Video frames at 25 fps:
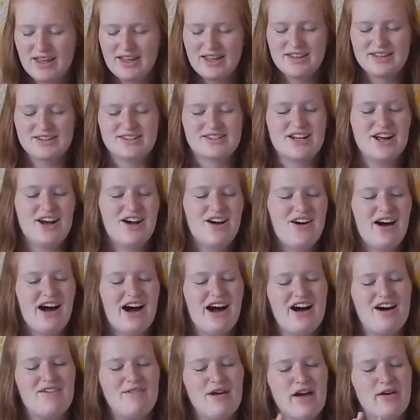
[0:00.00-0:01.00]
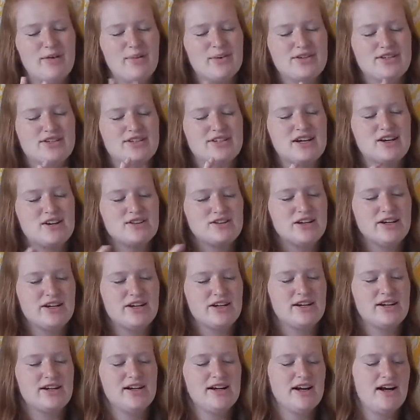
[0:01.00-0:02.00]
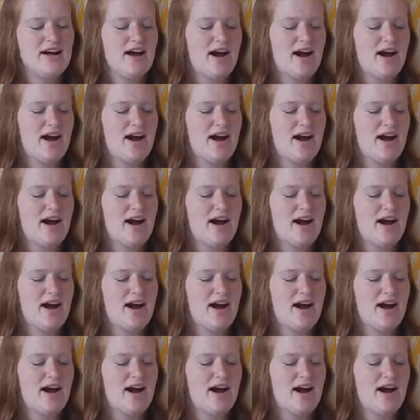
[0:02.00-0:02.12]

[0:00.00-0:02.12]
So, I have a bunch of stickers on here.